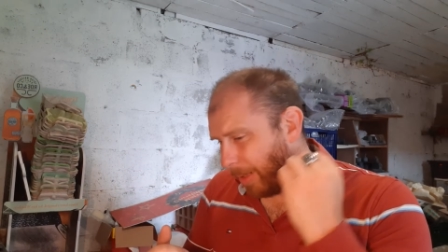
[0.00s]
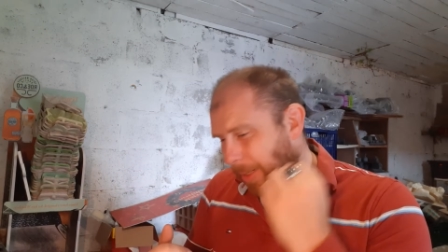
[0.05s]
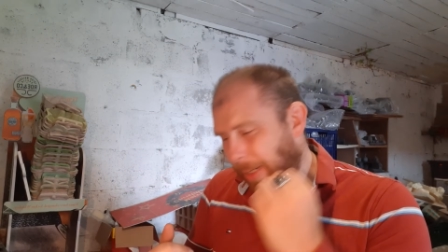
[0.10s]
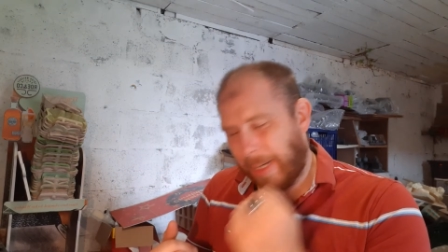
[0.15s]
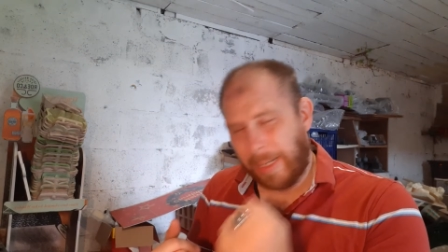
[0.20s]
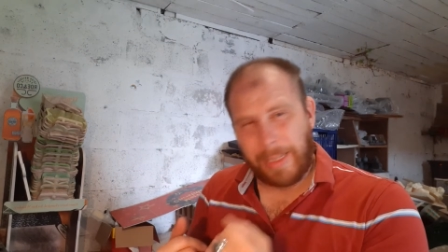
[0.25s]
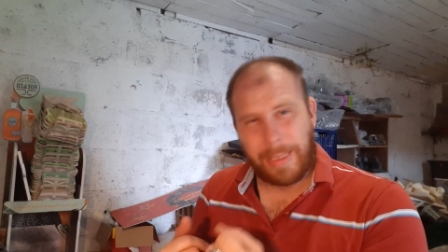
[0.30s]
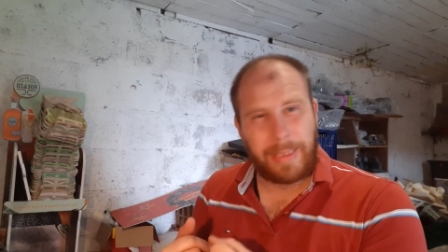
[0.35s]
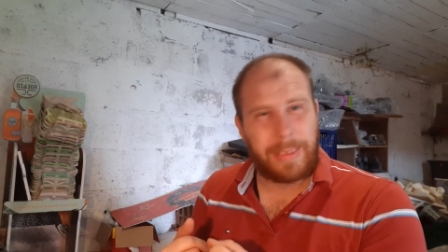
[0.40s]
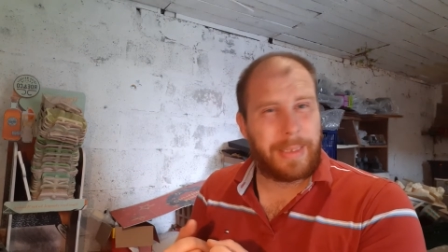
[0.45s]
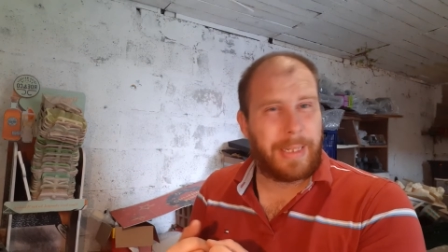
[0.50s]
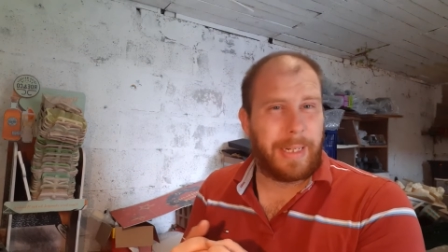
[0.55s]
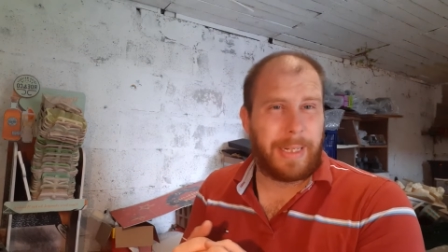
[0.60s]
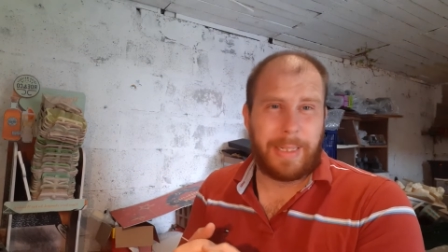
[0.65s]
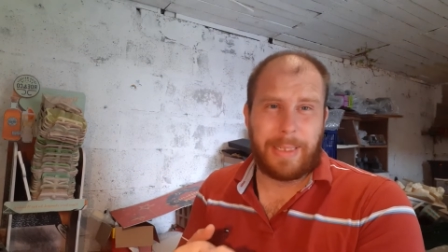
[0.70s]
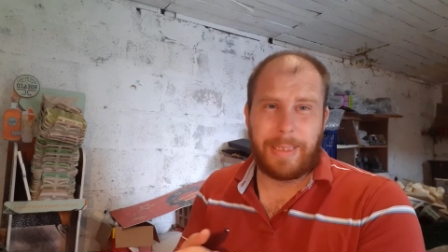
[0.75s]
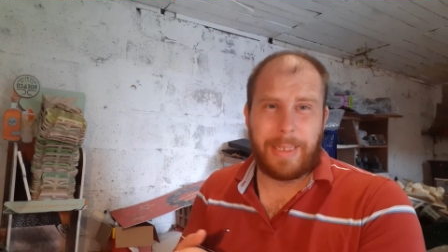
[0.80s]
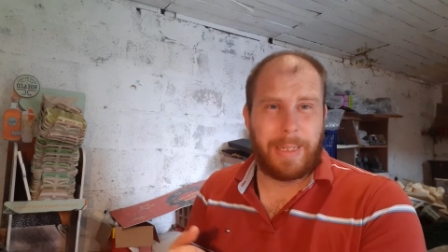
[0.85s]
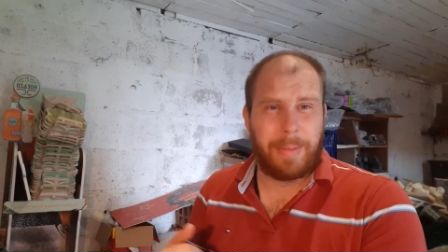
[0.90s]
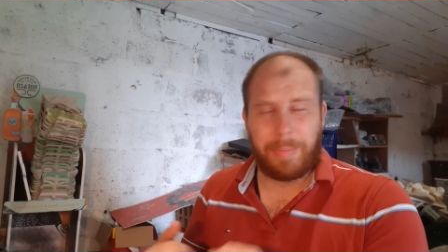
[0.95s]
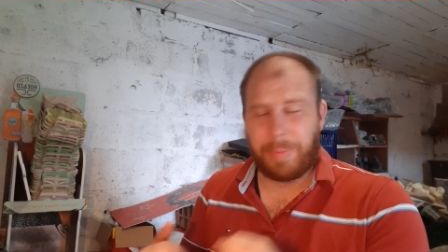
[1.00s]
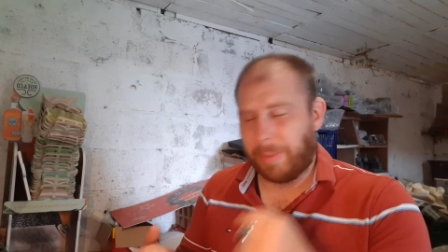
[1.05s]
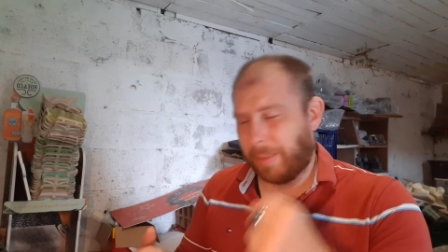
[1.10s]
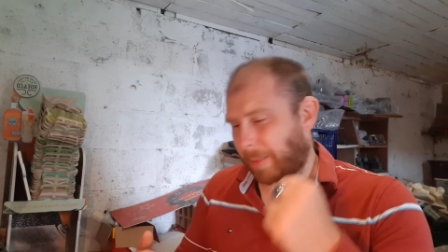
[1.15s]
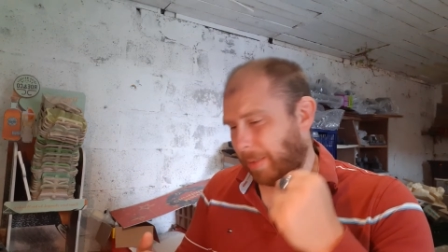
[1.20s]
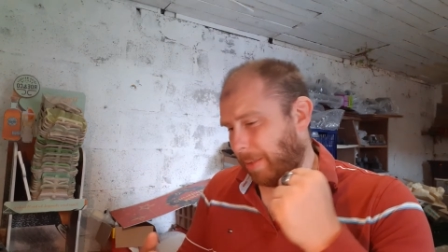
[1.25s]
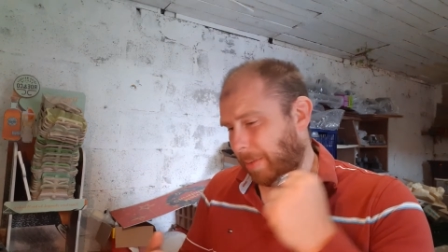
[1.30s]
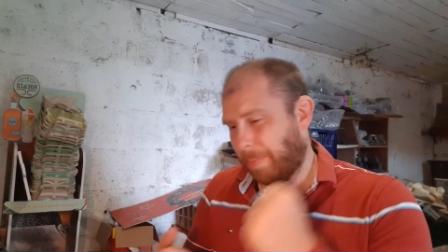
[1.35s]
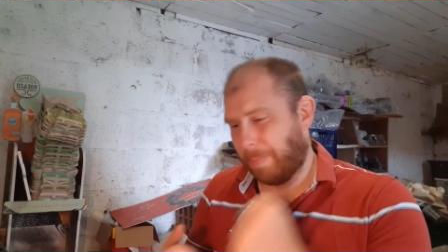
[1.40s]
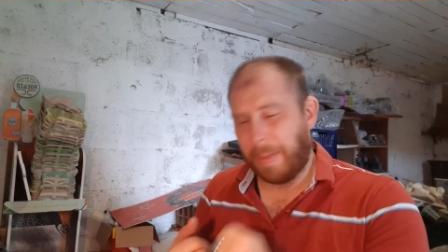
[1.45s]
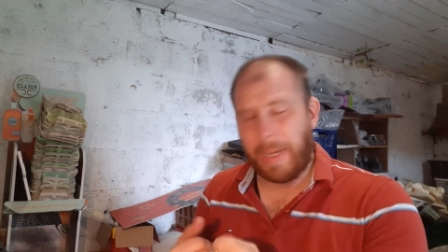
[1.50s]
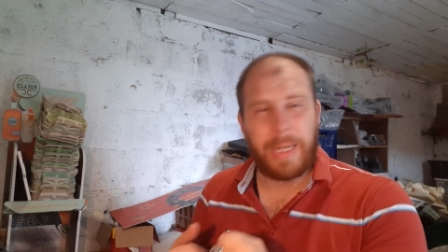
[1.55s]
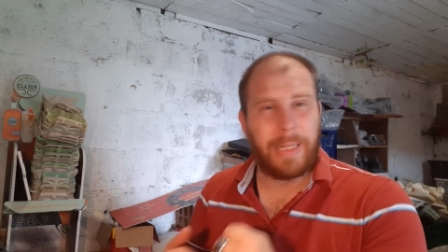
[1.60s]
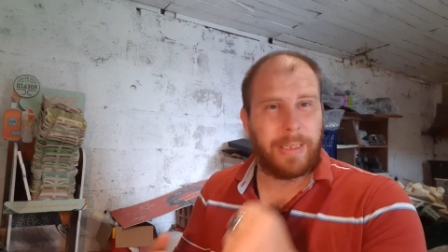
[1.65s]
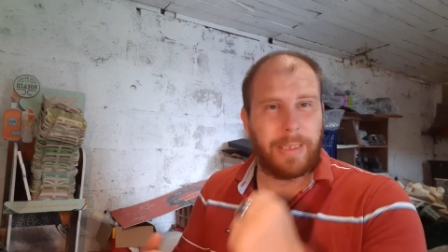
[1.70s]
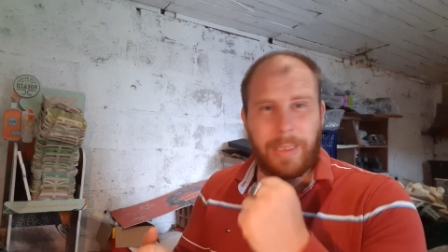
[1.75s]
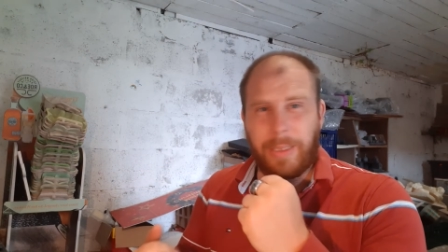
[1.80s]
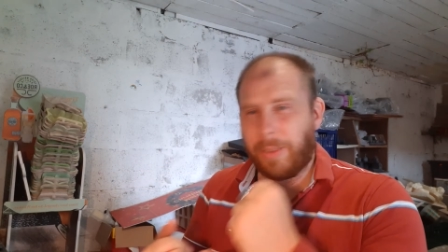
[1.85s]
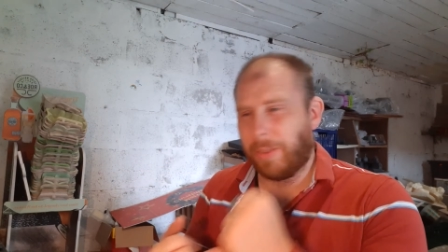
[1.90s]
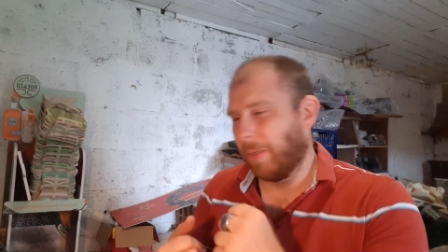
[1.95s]
any sneaky tips,
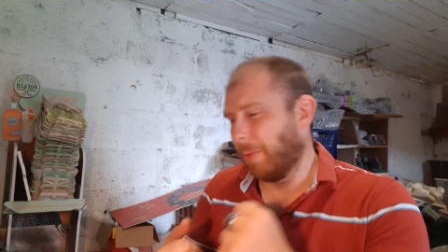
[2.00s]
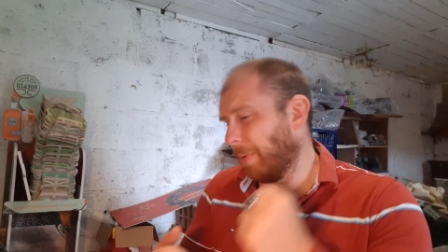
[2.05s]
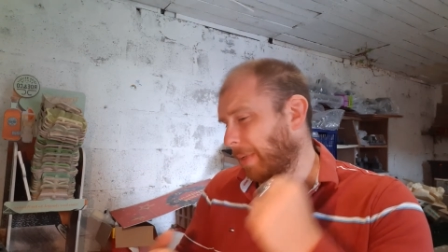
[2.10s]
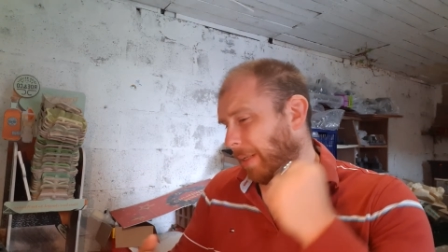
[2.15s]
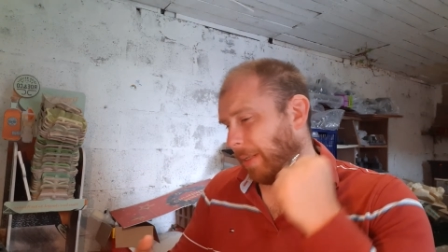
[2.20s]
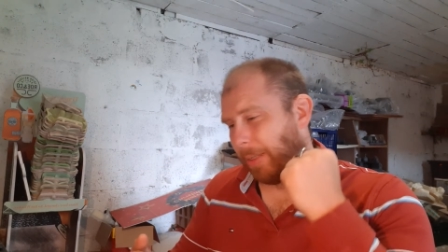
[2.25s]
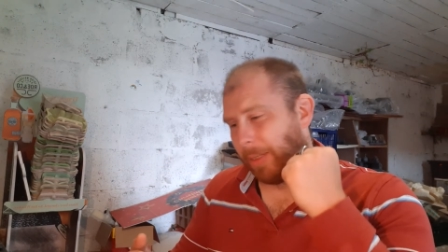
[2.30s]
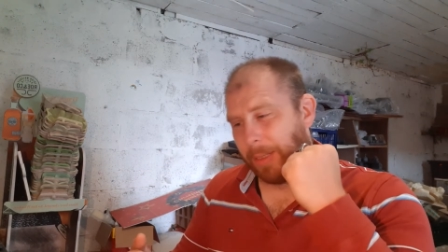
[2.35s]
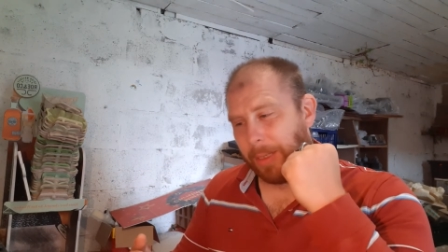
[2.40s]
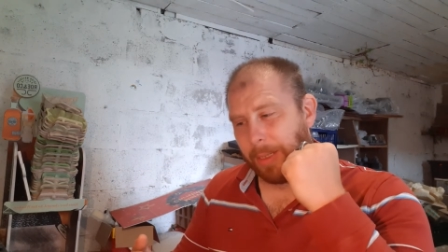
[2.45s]
painting, gluing,